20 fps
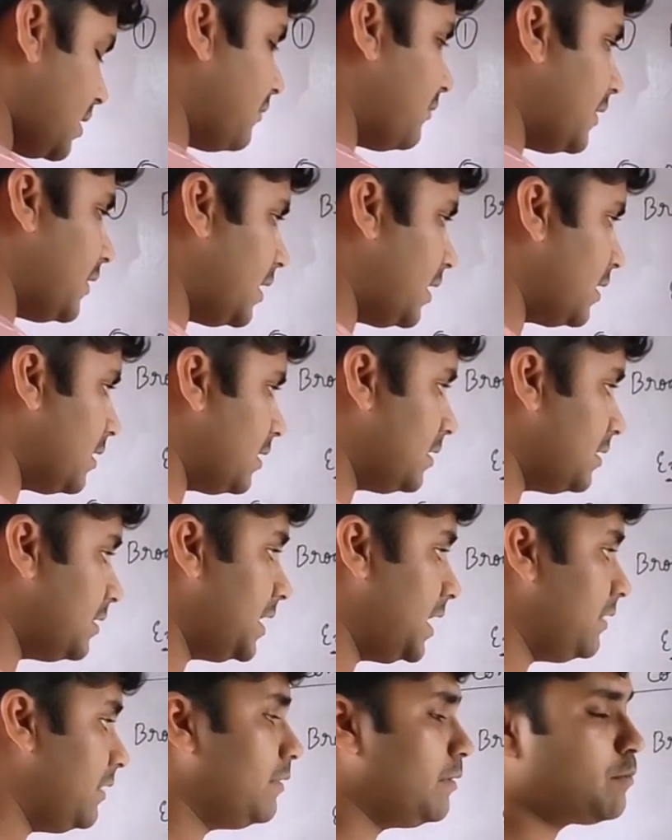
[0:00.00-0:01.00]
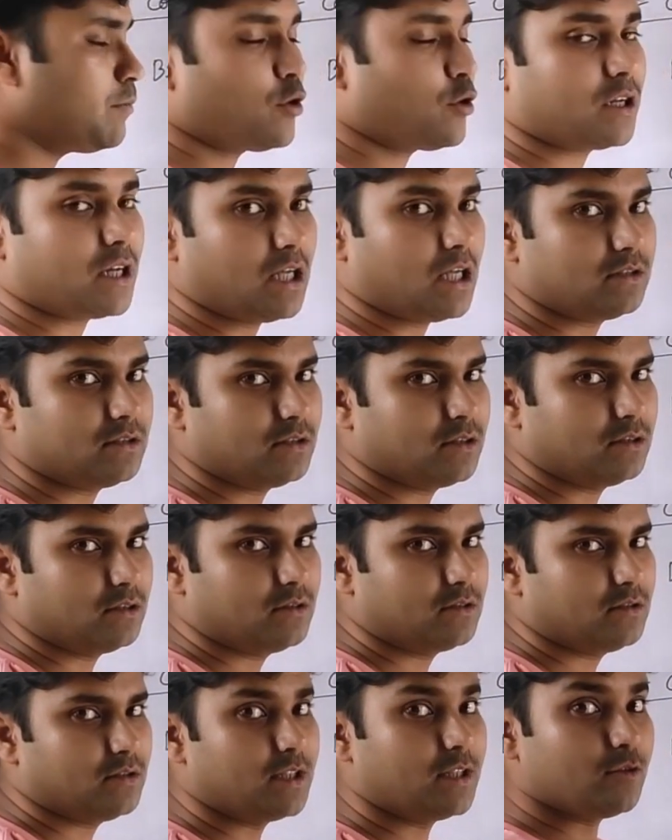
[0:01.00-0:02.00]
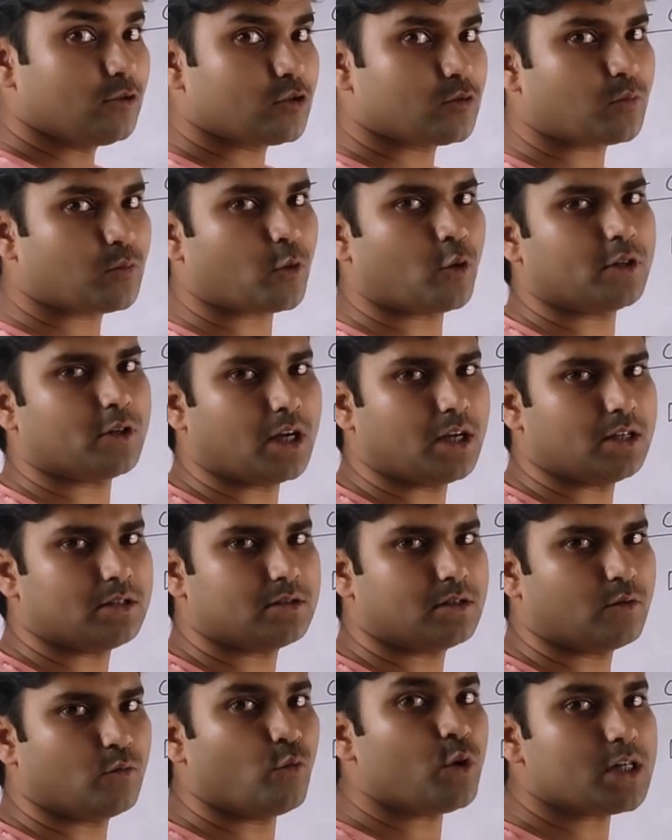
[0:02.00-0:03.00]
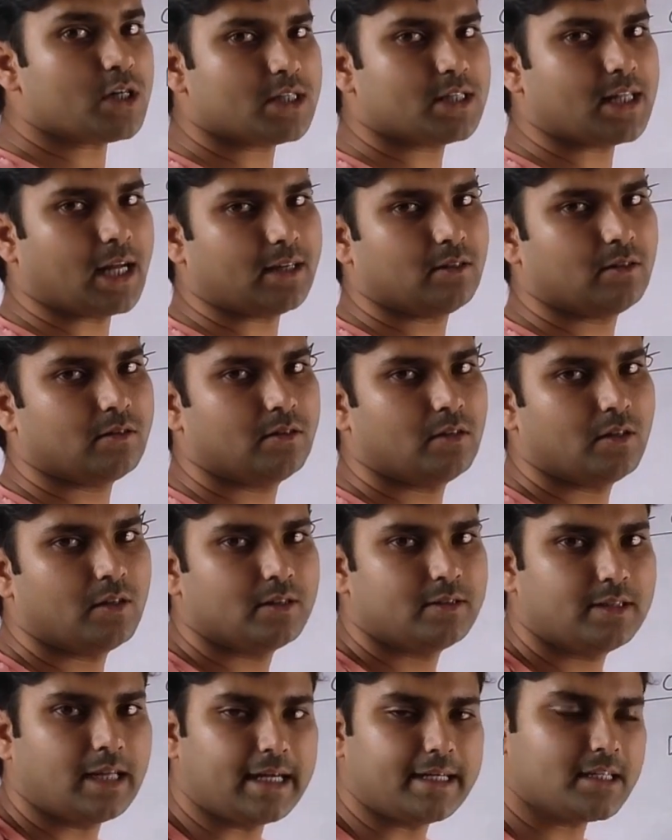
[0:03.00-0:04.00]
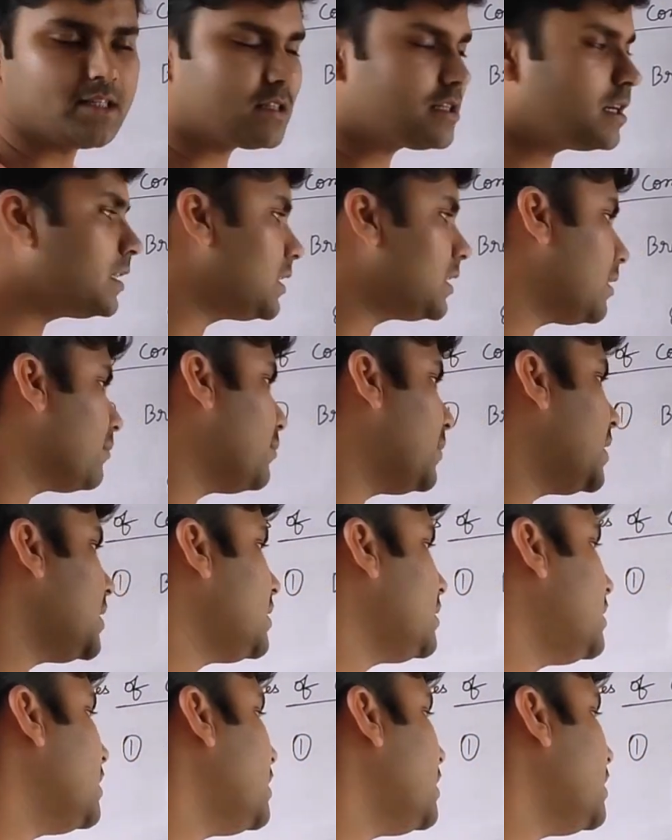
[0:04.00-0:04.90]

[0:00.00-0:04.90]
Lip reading: have heard TV broadcasting, news broadcasting. What is that? That is nothing but